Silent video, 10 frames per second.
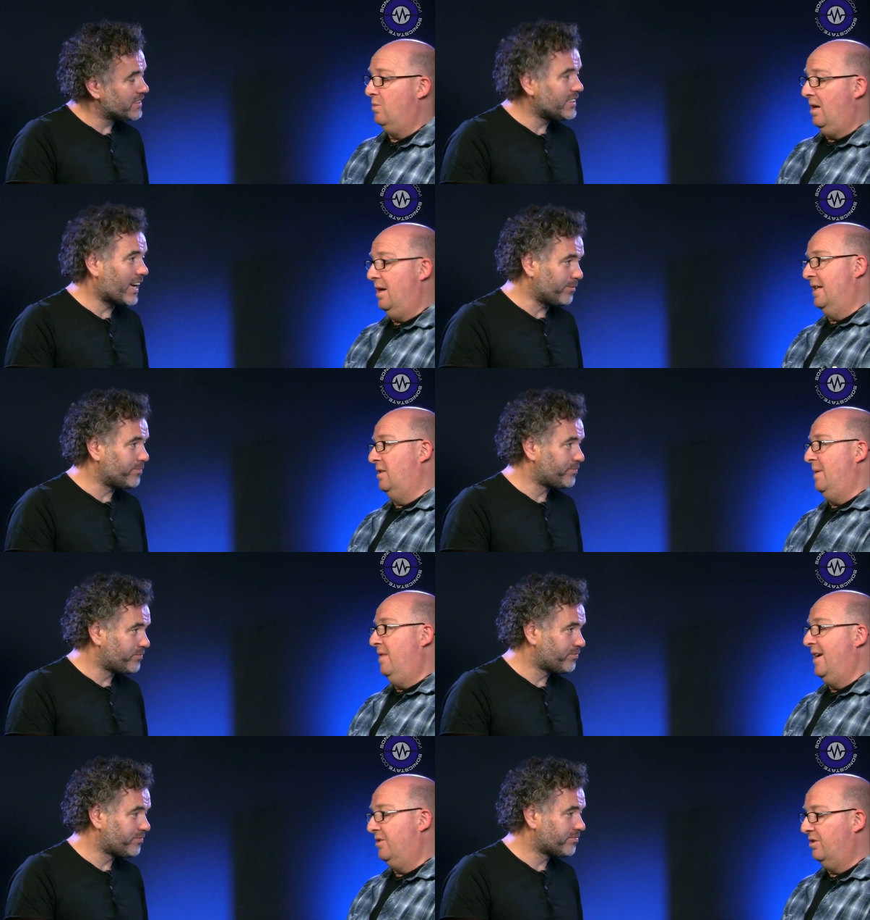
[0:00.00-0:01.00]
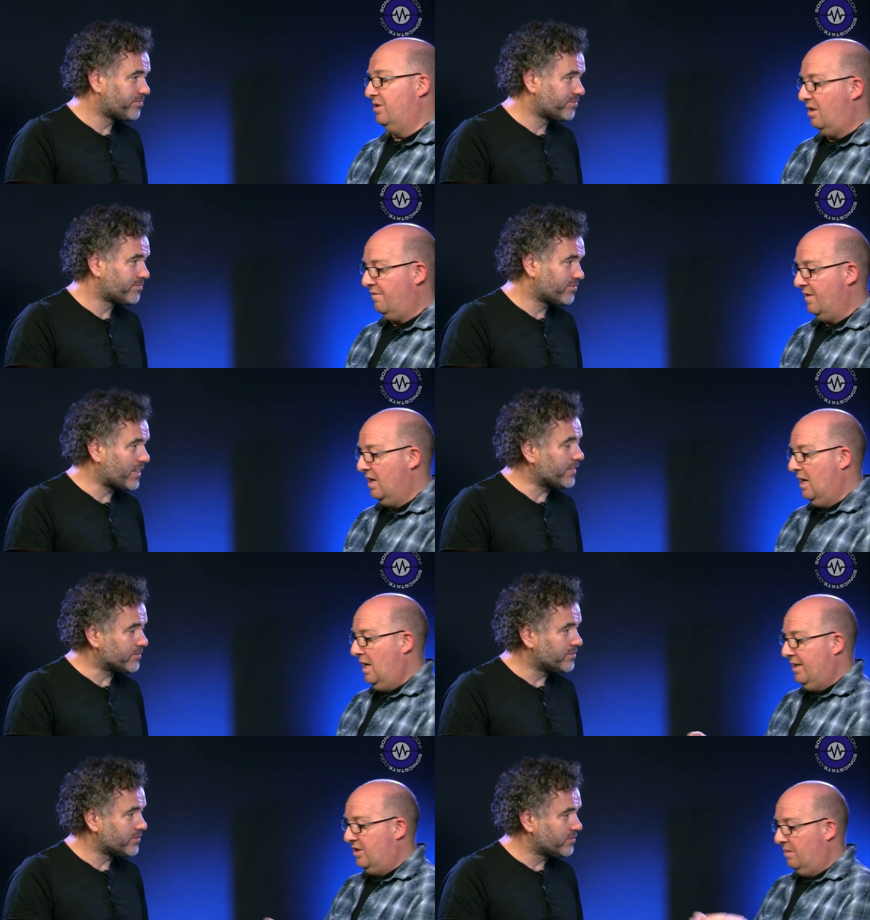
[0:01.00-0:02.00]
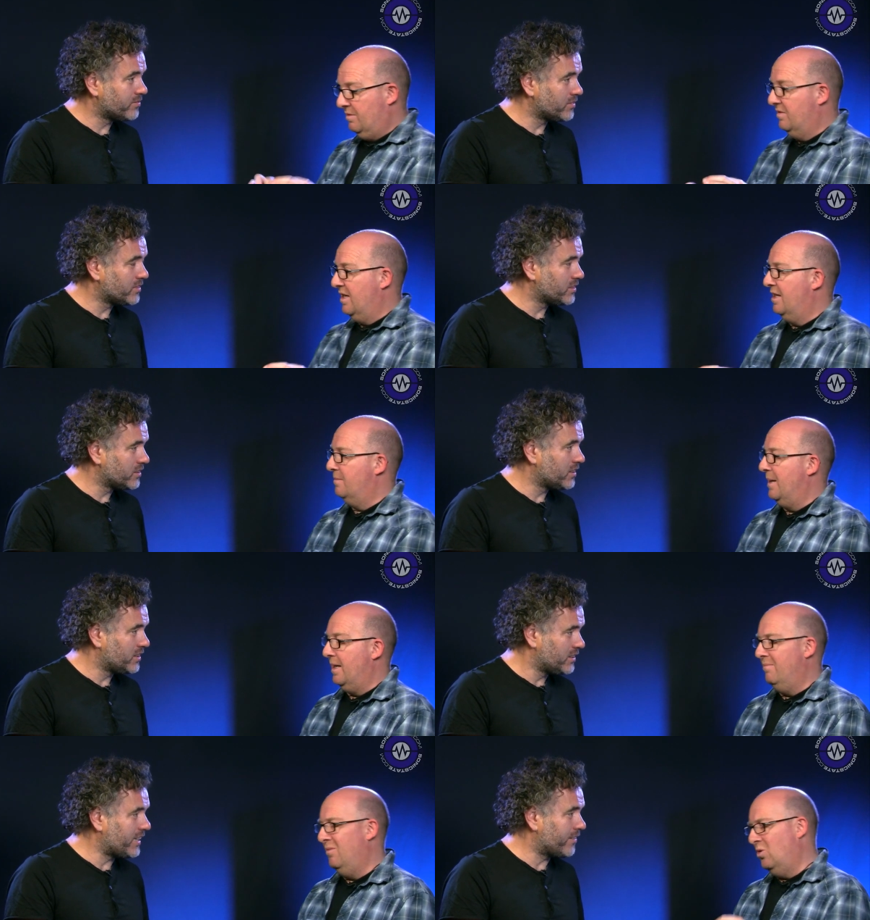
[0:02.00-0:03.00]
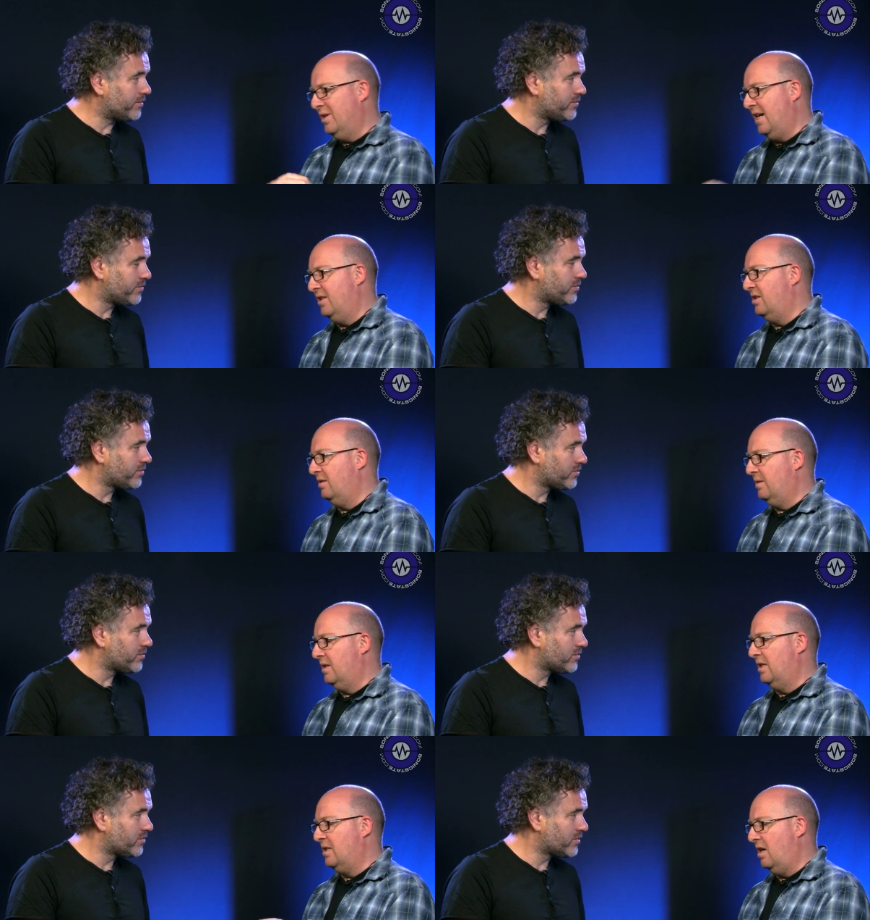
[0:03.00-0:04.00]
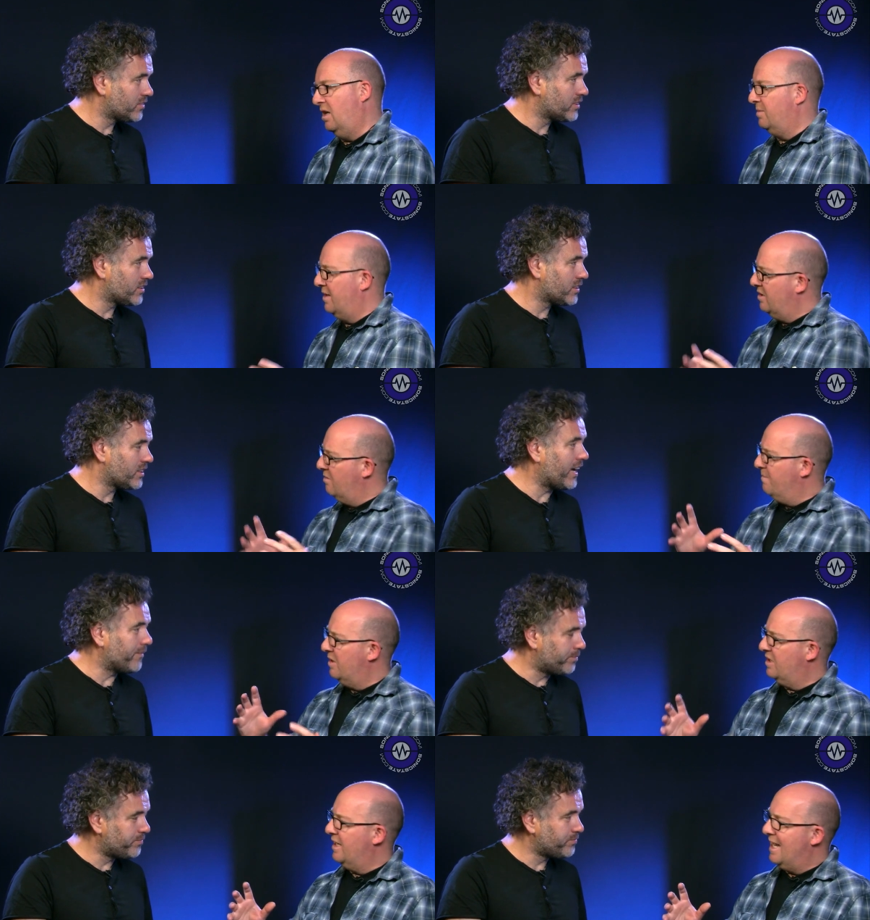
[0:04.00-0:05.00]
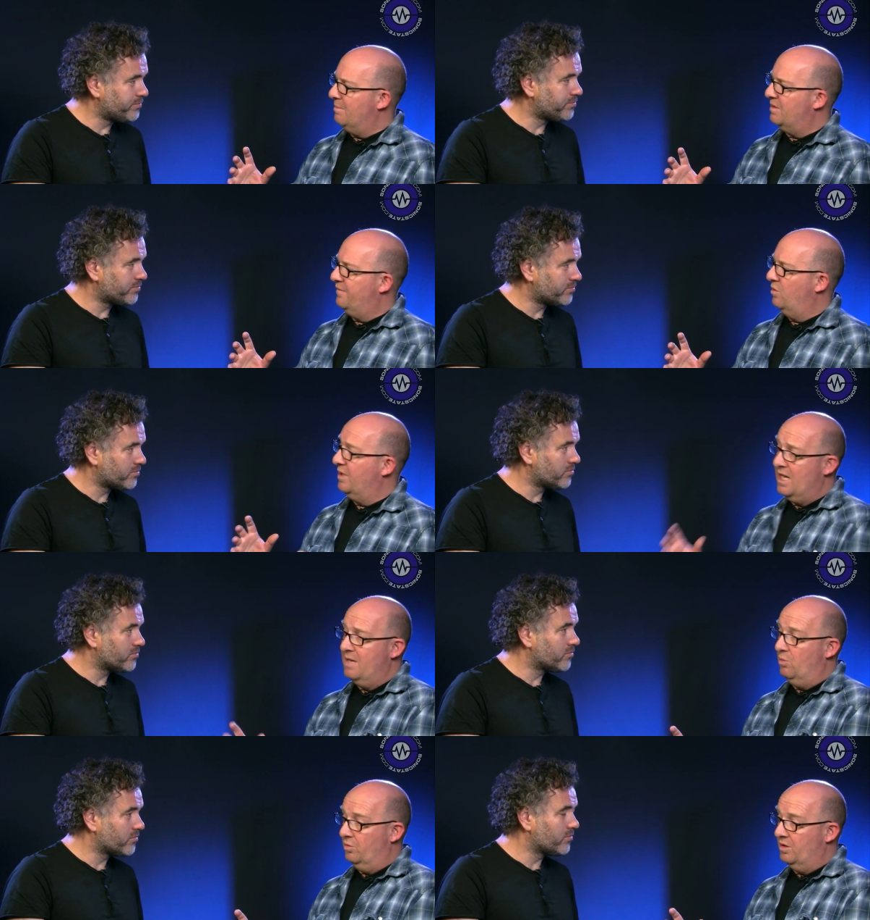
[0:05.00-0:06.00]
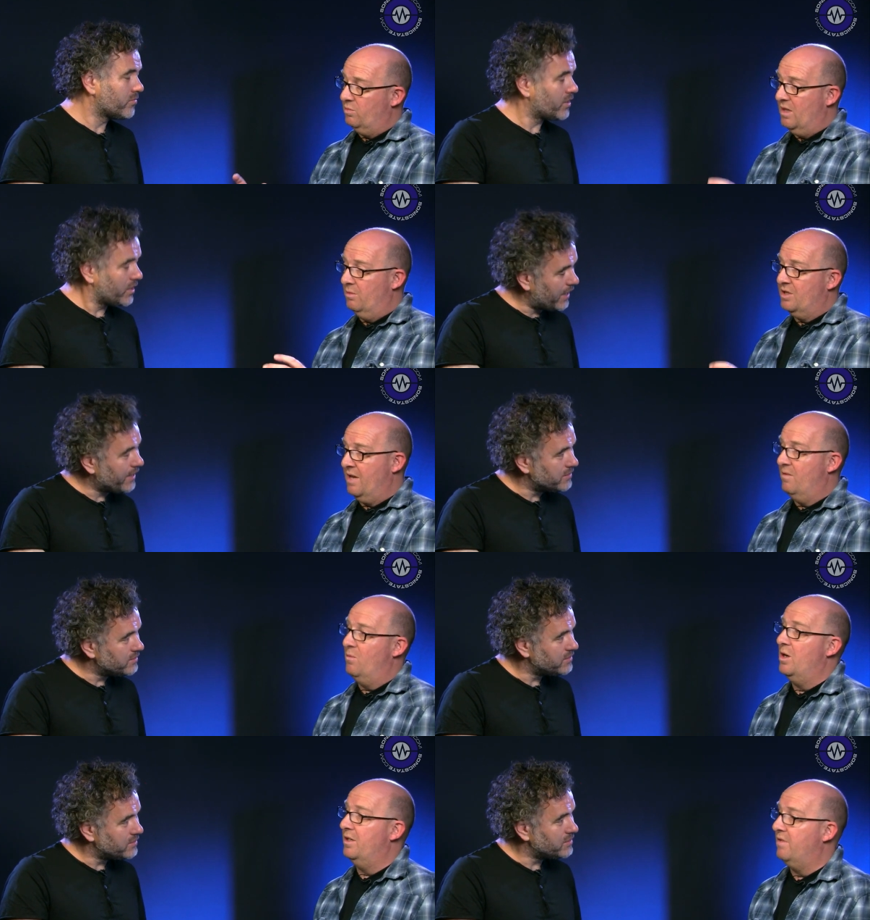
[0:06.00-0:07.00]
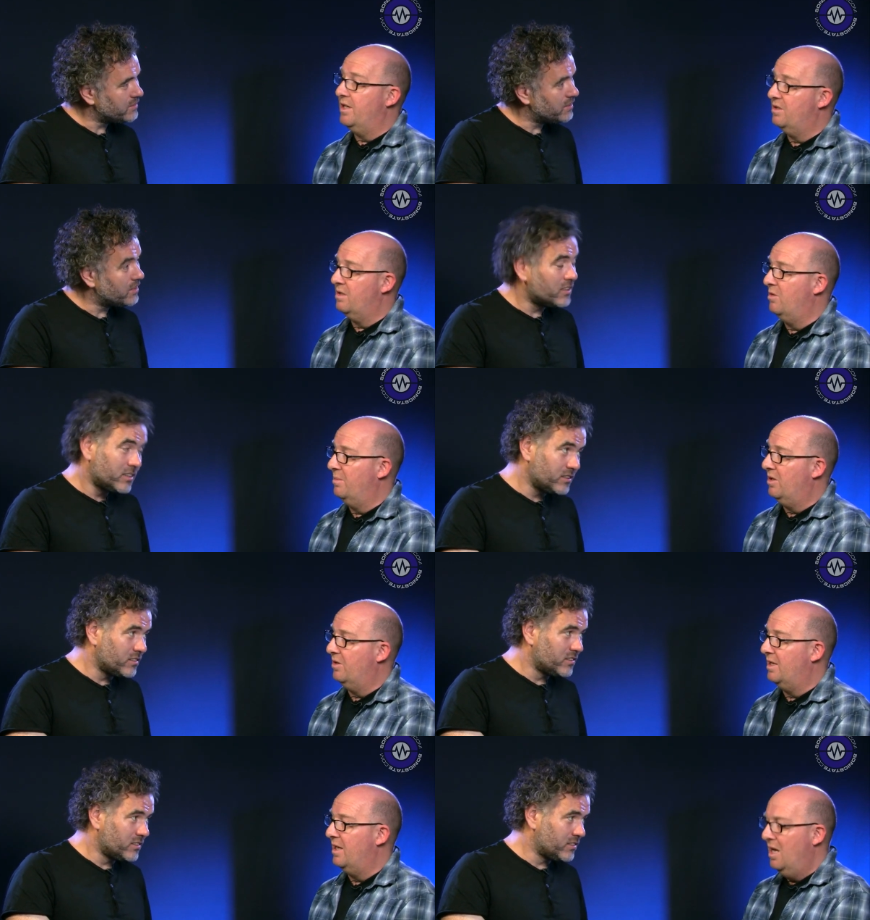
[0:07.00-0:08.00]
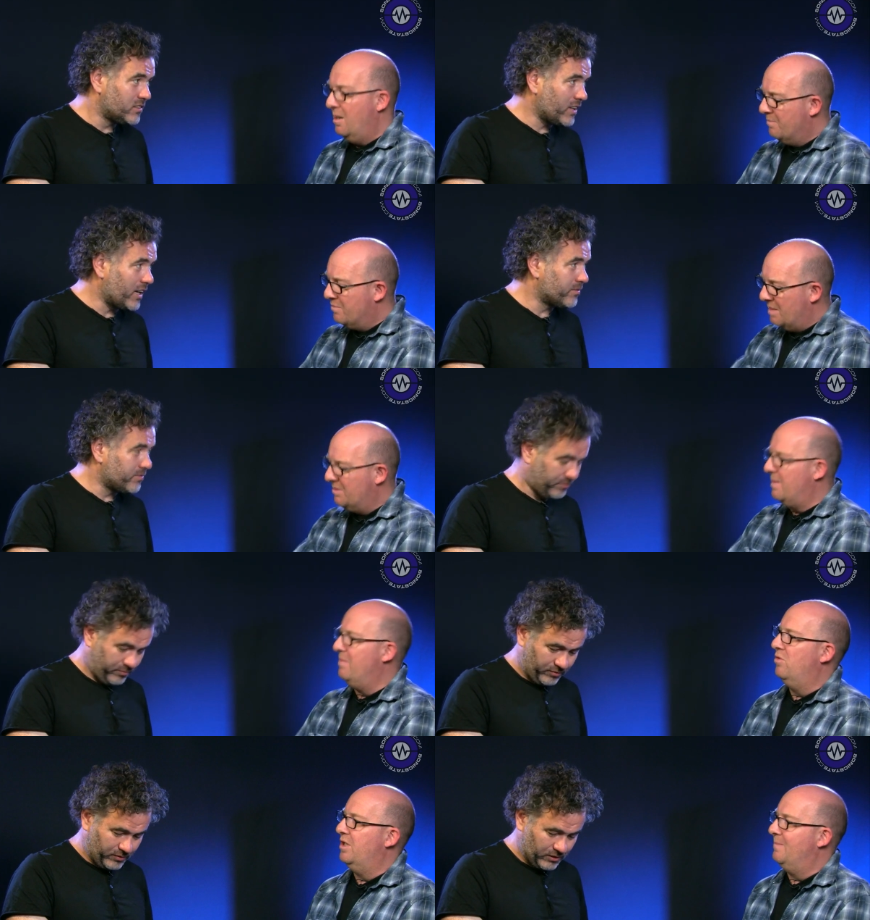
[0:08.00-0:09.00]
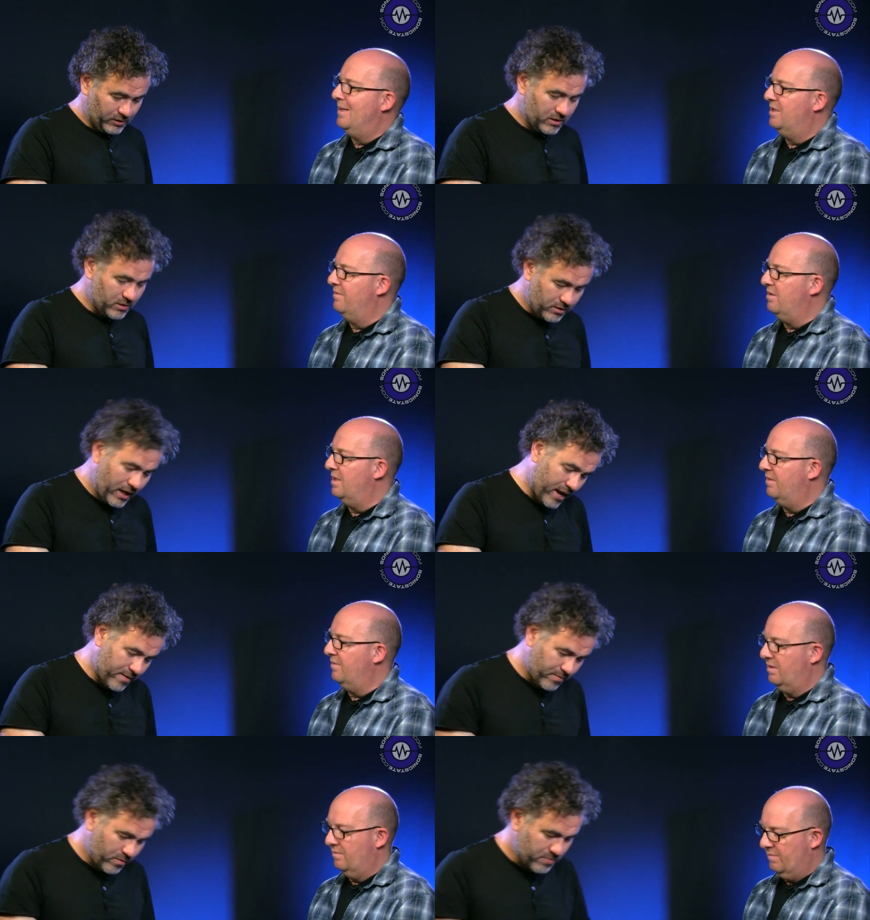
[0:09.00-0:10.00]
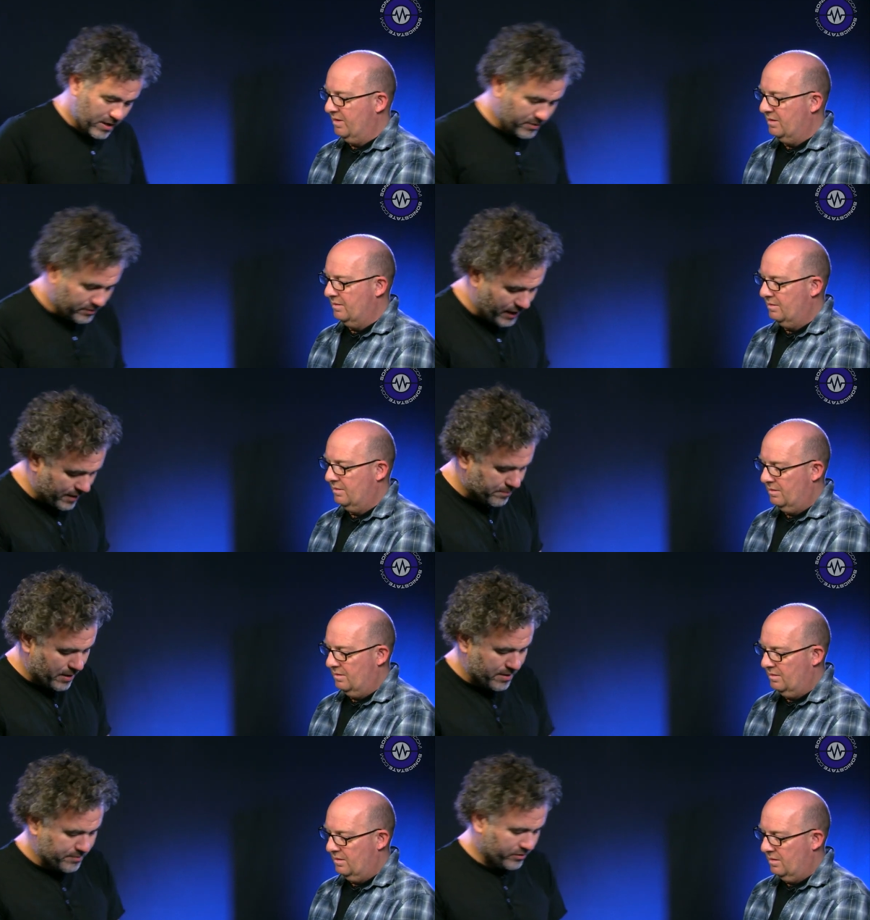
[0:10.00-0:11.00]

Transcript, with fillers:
Speaker 1: as well. Yeah. It has a bit of extra stuff in terms of DSP, more geared to guitars, but they do busking amps for keyboards as well, which have a wider range. So they might be looking at perhaps a bit more expensive than that. Though,
Speaker 2: well, yeah, uh,